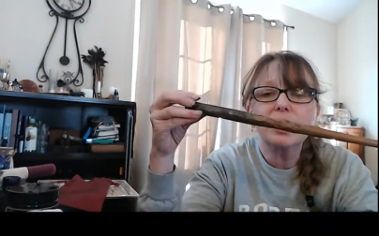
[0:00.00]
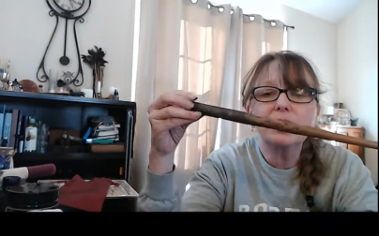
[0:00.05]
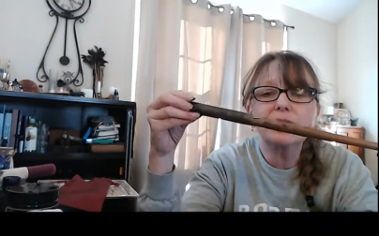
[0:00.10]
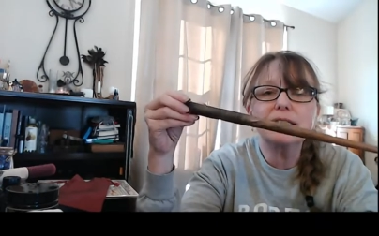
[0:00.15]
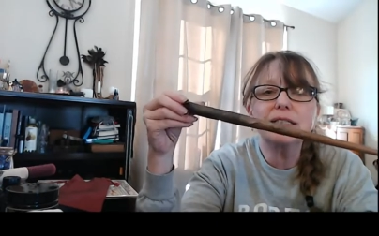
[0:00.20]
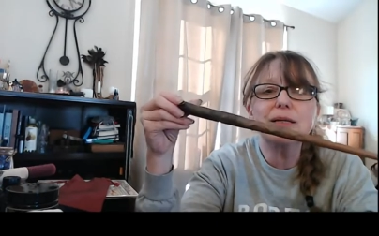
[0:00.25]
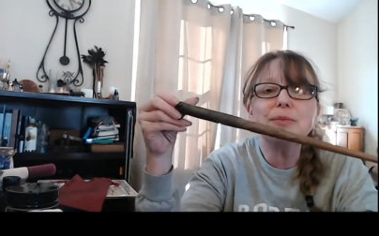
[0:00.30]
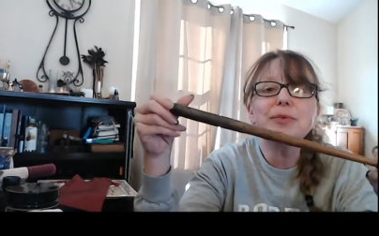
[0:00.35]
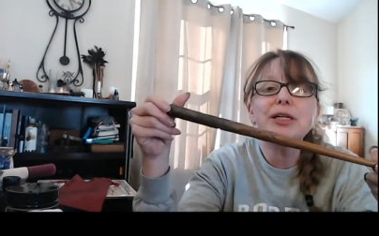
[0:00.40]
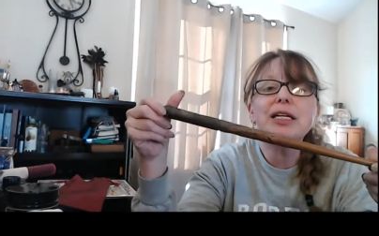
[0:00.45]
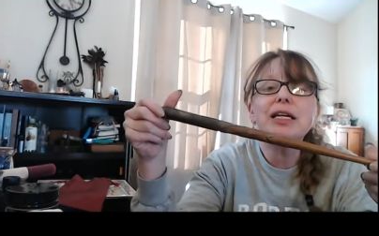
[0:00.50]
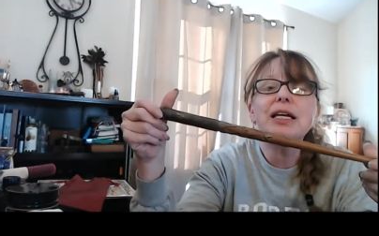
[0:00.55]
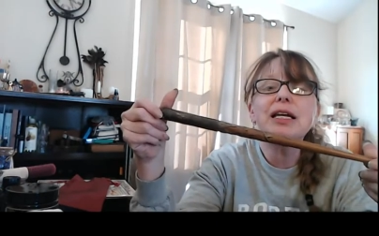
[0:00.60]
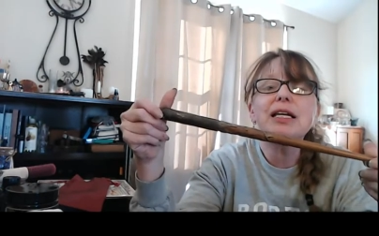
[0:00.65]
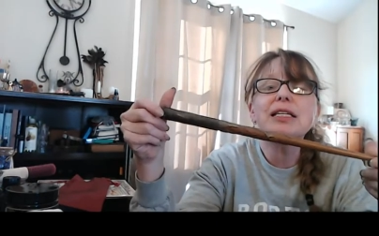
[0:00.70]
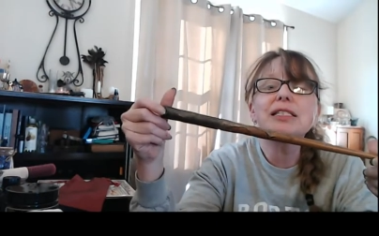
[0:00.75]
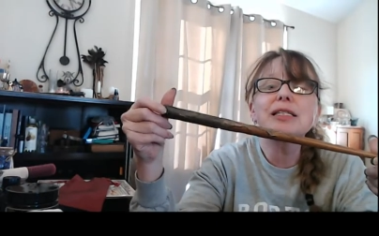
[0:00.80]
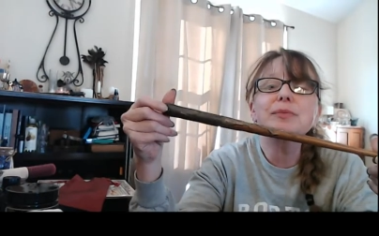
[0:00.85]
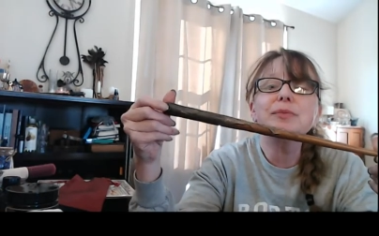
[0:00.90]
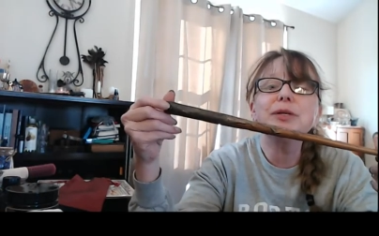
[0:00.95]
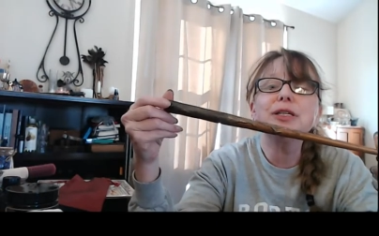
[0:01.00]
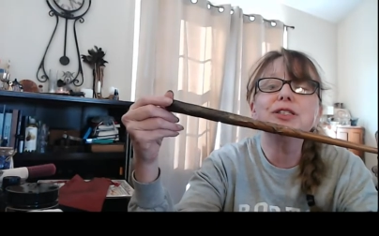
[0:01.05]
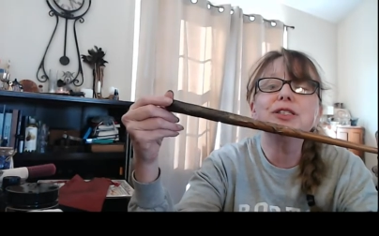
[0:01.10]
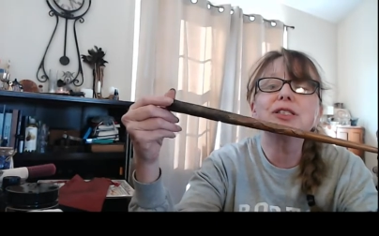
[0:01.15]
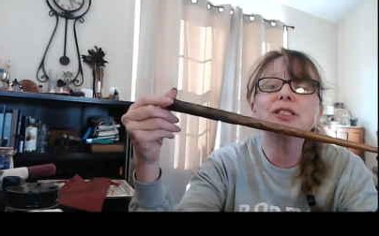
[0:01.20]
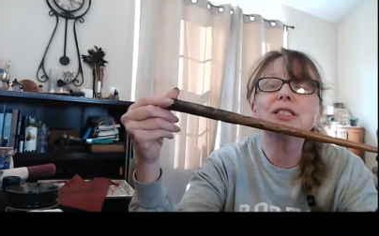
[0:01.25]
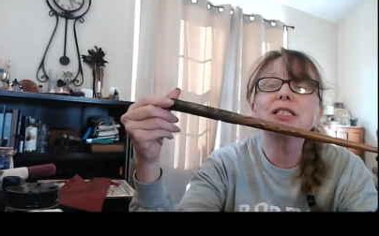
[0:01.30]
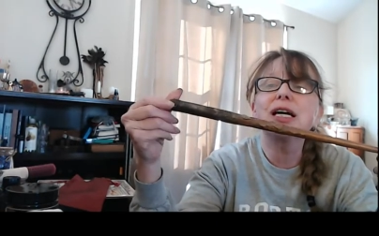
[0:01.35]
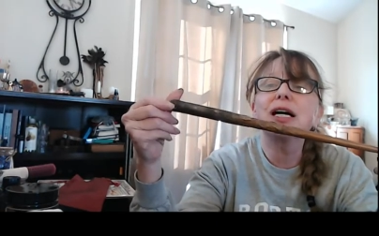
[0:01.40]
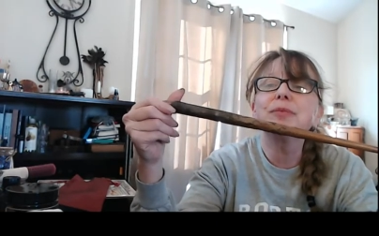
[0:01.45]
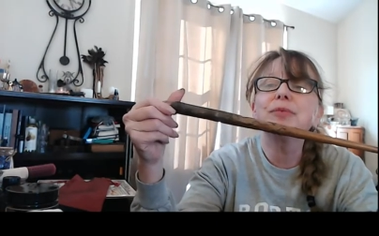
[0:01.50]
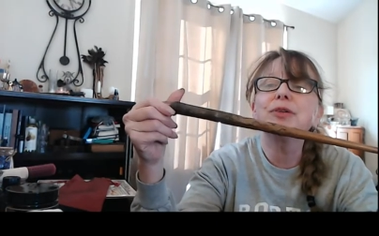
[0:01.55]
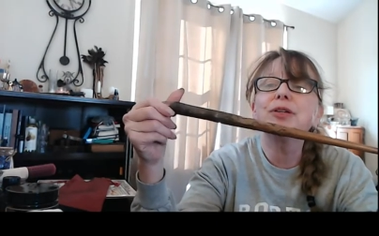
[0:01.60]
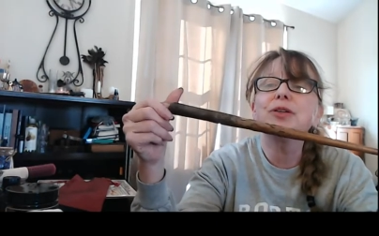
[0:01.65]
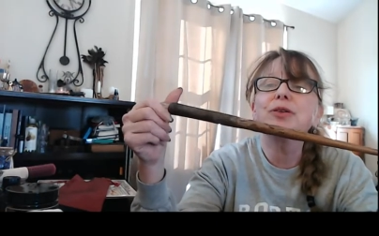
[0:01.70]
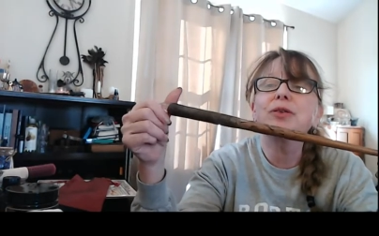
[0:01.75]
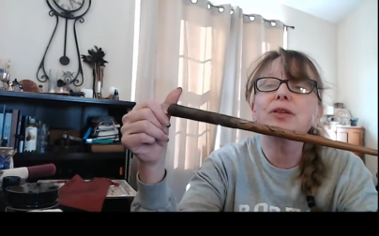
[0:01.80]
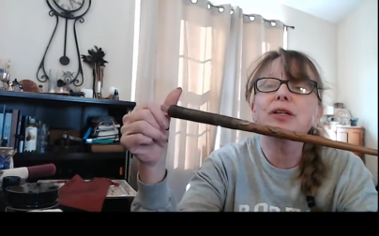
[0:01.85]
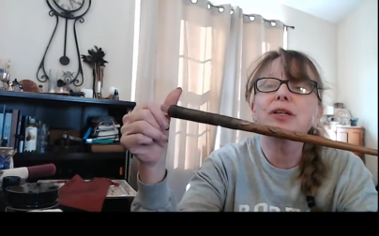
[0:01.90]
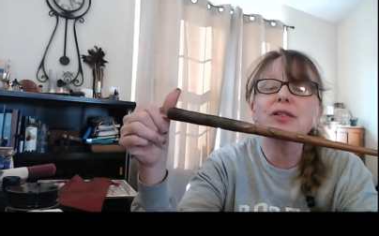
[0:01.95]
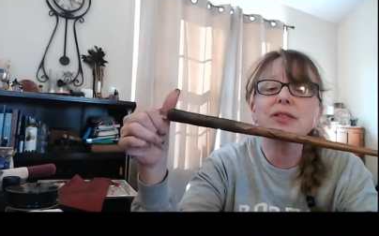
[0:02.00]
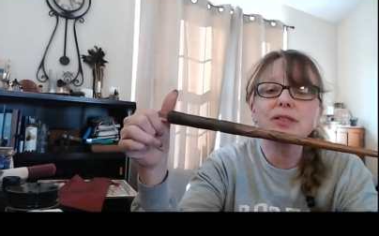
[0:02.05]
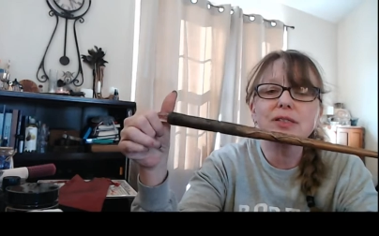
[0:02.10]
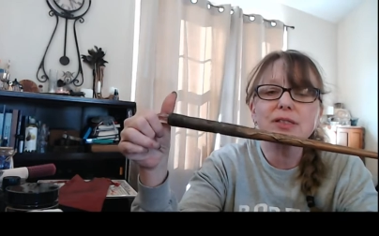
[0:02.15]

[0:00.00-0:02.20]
Somebody somebody took the time to do this.